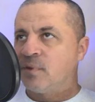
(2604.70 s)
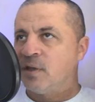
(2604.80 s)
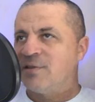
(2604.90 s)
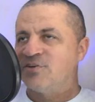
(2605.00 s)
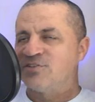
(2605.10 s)

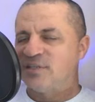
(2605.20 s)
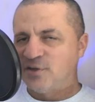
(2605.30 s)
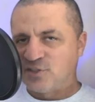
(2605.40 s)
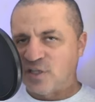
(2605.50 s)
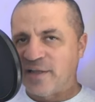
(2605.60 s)
There's,
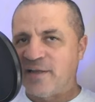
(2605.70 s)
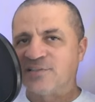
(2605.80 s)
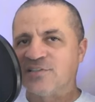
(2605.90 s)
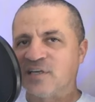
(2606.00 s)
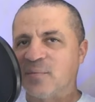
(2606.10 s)
there's
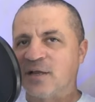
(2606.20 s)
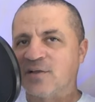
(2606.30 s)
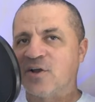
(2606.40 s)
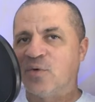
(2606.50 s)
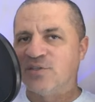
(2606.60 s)
leniency. I mean,
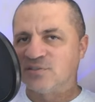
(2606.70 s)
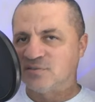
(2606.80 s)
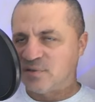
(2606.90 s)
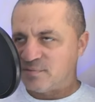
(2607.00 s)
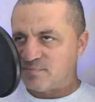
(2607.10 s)
like no
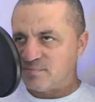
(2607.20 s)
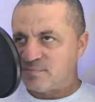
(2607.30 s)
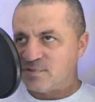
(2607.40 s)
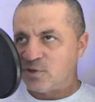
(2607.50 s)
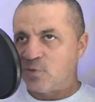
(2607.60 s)
one's a
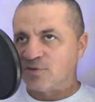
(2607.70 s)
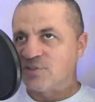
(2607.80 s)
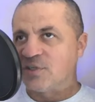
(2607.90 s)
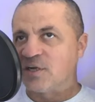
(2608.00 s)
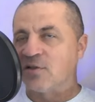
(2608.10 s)
total
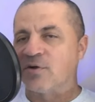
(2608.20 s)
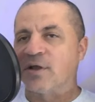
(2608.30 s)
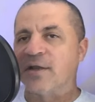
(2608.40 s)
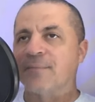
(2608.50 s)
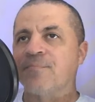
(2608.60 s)
stickler
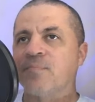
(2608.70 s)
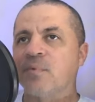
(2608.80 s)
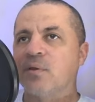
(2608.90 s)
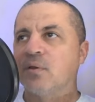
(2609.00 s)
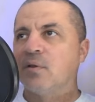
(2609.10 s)
on it.
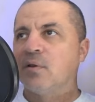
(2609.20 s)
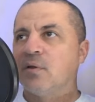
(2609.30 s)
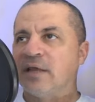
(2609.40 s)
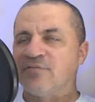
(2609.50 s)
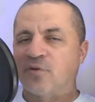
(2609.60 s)

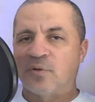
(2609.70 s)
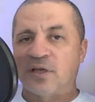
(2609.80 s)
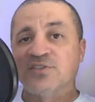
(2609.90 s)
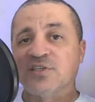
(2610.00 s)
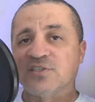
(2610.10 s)
Like for
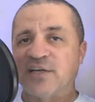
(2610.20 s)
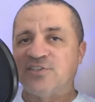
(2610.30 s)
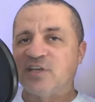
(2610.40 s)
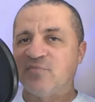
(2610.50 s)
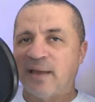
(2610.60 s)
instance, I
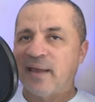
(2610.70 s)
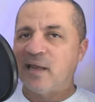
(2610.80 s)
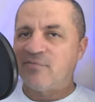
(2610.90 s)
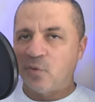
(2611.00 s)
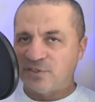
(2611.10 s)
shave my
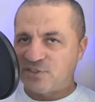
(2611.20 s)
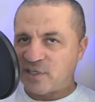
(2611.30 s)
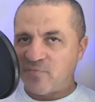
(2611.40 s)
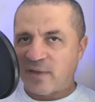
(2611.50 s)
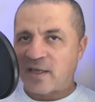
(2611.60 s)
head. I've always
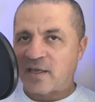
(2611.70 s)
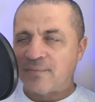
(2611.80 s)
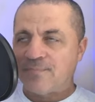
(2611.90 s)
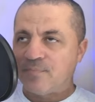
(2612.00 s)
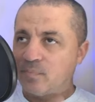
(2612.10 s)
shaved my
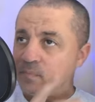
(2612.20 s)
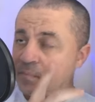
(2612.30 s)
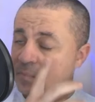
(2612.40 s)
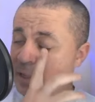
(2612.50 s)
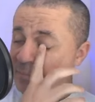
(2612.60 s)
head.
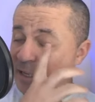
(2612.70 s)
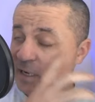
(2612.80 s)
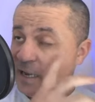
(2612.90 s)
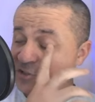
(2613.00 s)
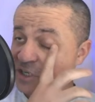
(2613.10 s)
I'm
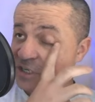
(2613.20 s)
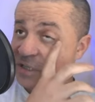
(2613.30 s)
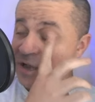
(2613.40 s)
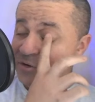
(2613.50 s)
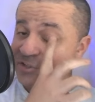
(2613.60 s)
not actually
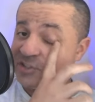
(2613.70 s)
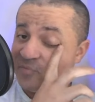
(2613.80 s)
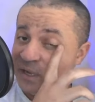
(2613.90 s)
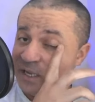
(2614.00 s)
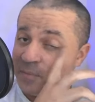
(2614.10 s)
allowed to
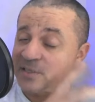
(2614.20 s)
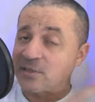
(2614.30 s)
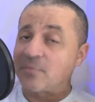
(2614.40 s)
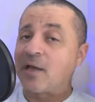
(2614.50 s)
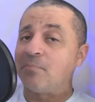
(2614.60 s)
shave my head because
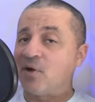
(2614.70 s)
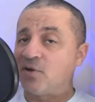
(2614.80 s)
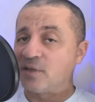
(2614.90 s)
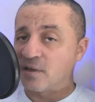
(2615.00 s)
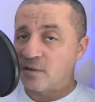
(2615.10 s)
I'm not
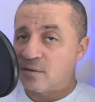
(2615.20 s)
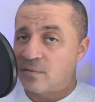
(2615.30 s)
balding